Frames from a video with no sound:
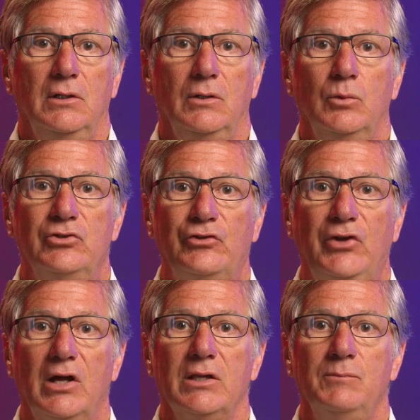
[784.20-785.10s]
We just
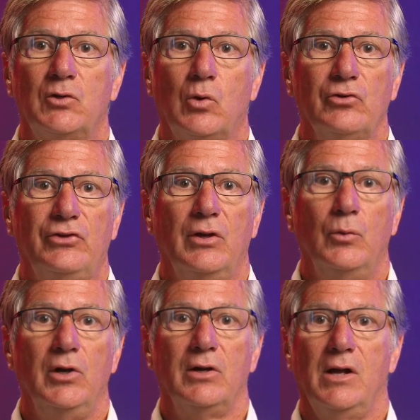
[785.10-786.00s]
tell them, the courts, that
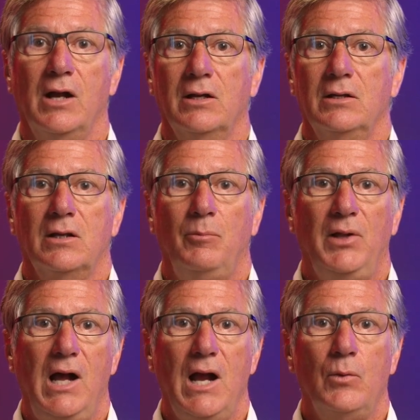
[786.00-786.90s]
we are not going to
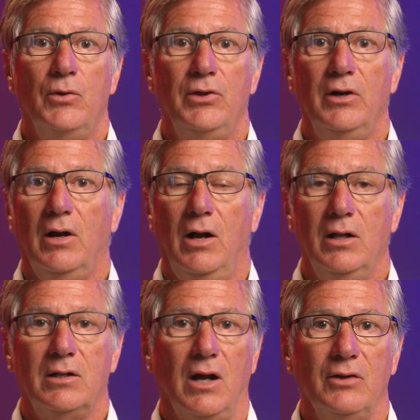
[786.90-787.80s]
comply with their
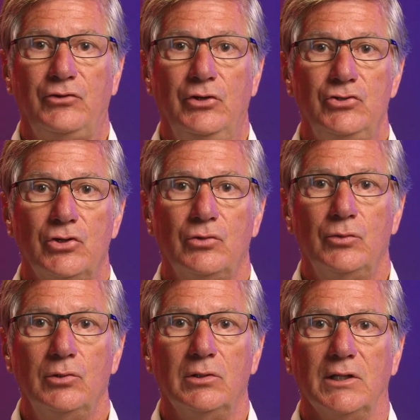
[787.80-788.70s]
unconstitutional
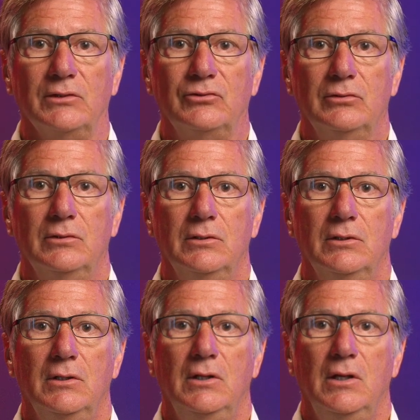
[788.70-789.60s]
rulings.
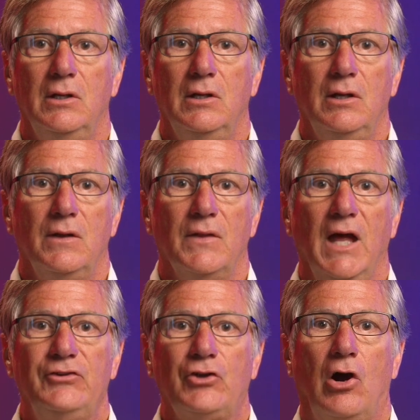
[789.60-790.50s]

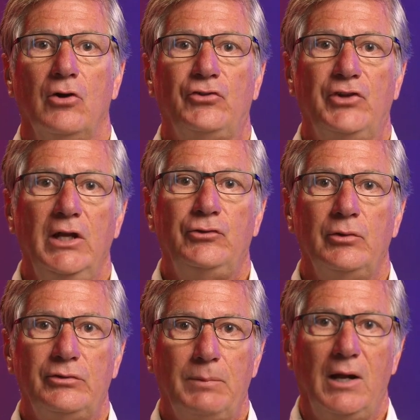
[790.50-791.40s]
That's our state's
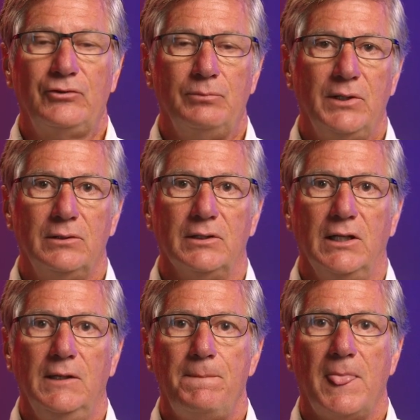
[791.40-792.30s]

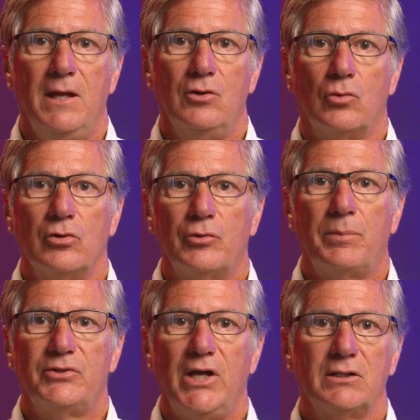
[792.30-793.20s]
responsibility in order to
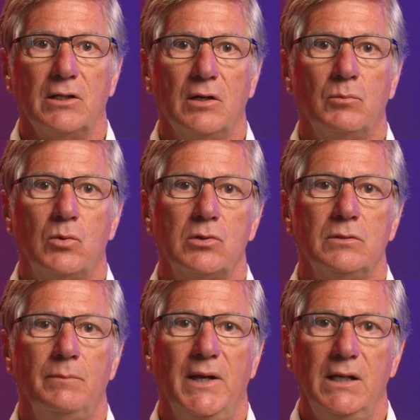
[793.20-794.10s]
protect
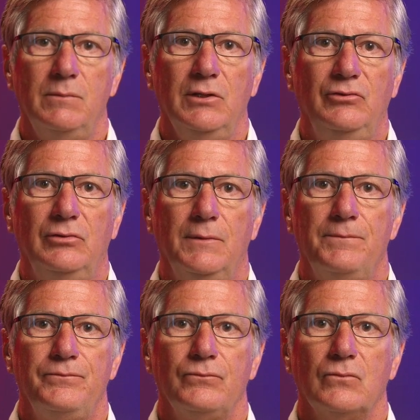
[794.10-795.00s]
unborn babies.
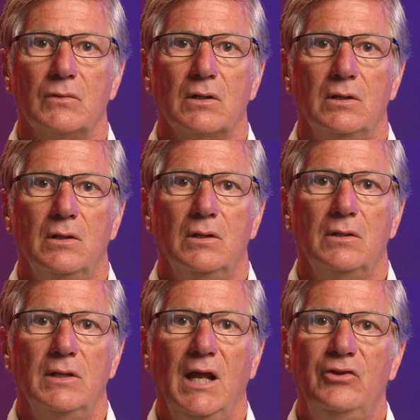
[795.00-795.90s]

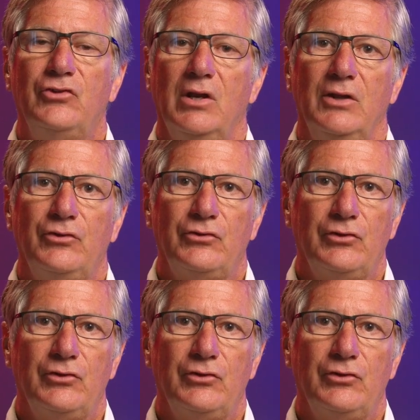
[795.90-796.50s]
That is, in essence,